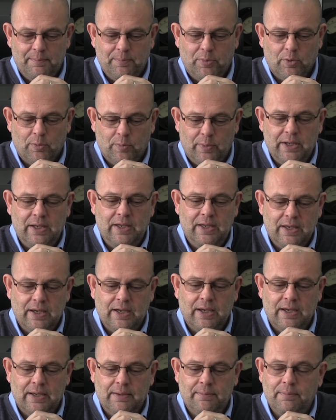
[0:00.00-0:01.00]
But we,
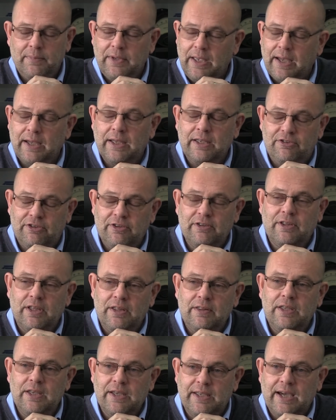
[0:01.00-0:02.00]

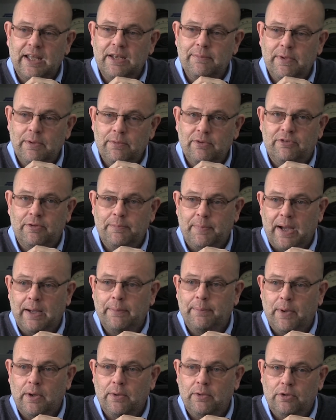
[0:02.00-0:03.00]
the academy was the
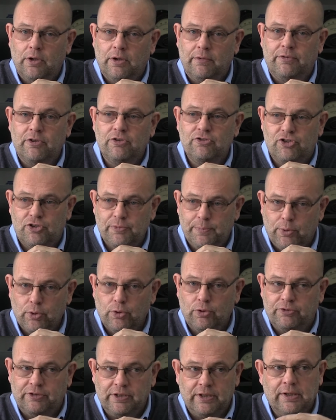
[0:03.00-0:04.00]
backbone of
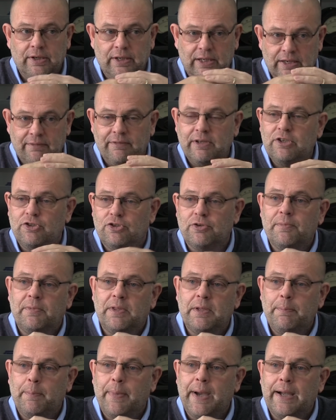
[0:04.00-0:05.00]
supporting and giving
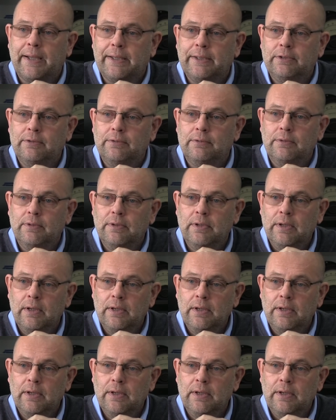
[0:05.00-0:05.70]
something back and